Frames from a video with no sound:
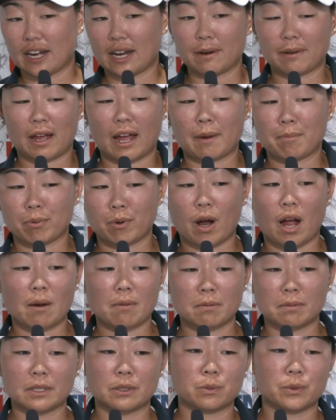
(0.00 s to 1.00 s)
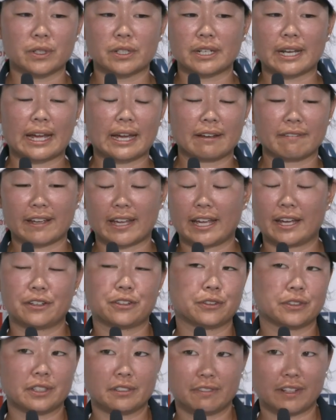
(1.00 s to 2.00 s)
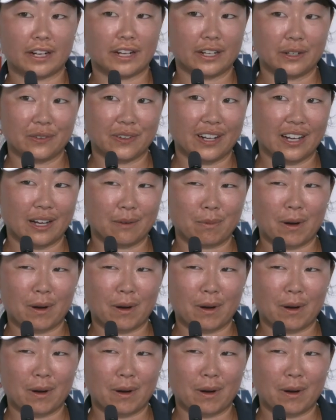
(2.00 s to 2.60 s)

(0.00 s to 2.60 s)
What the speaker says: I probably wouldn't have handled it very well.